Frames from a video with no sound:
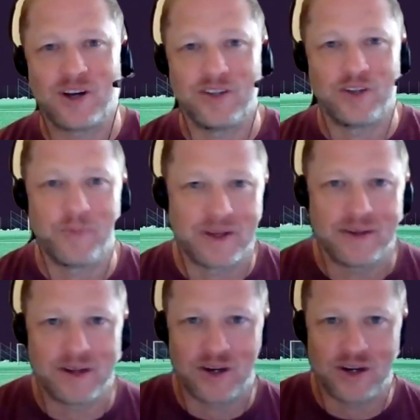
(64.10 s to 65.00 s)
talk a little bit
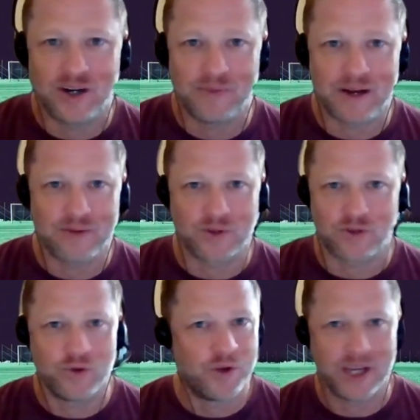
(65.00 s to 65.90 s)
uh, about
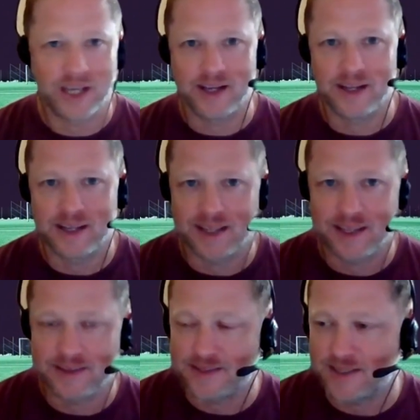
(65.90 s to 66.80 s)
recruiting and, and
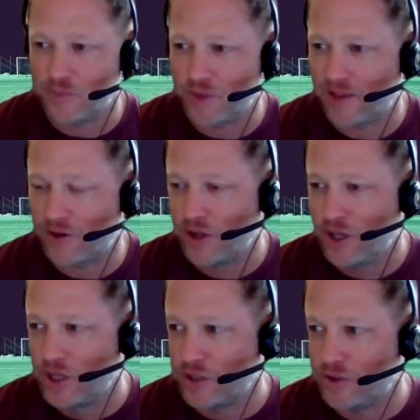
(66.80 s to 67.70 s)
getting the team together.
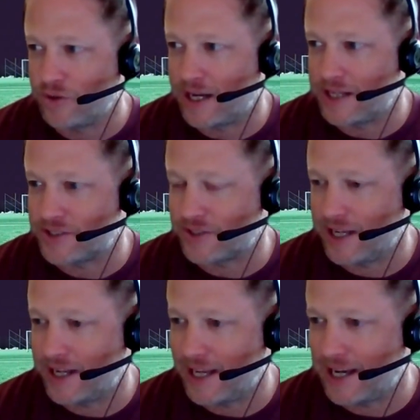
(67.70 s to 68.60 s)
You guys are
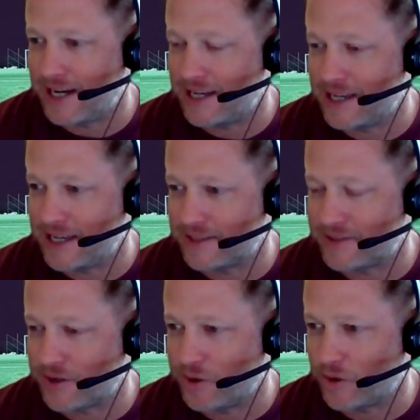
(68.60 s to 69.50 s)
NAIA
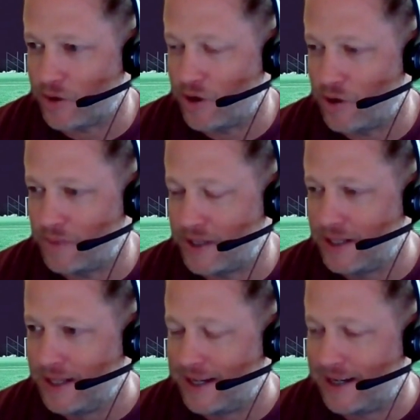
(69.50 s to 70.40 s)
out there in Oklahoma.
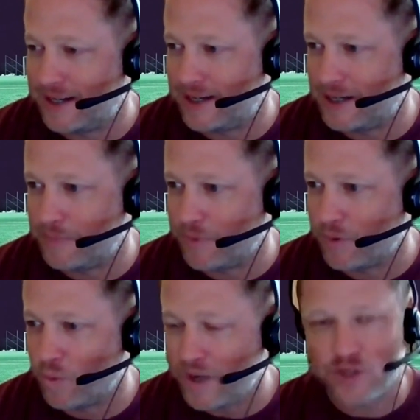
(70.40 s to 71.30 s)
Um,
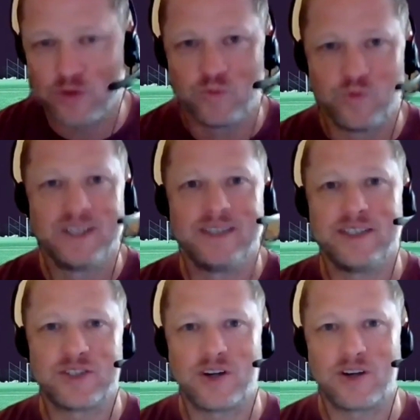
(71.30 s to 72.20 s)
when do you
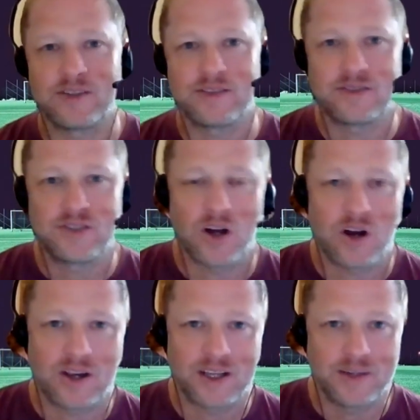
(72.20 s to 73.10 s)
really start
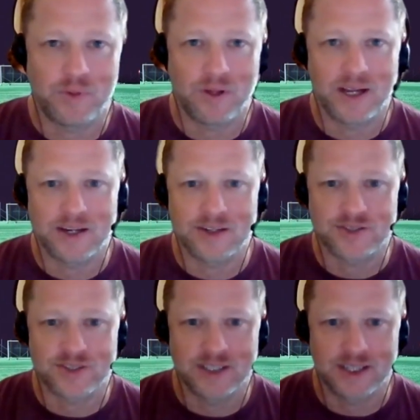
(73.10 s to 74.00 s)
talking to
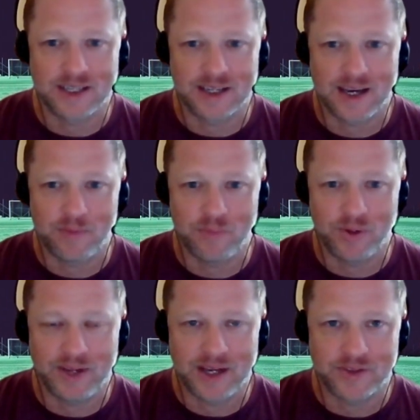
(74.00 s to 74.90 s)
players and, and kind of
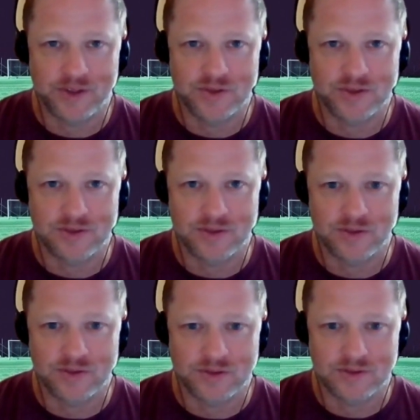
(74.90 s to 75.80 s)
building out those
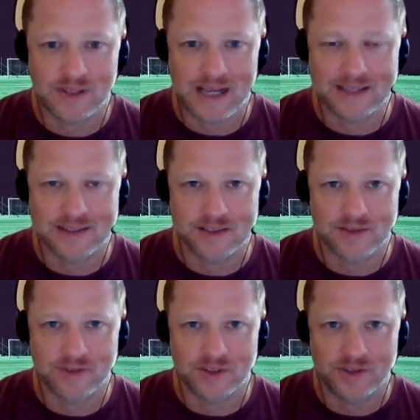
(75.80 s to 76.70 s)
those classes
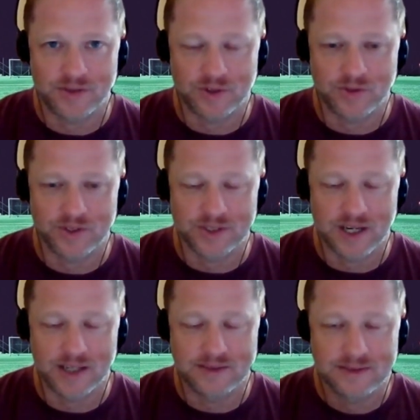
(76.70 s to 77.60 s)
of on the recruiting
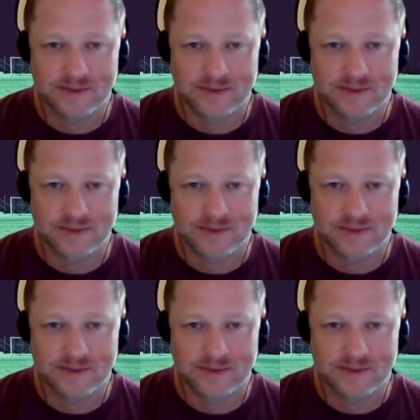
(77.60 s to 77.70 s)
side?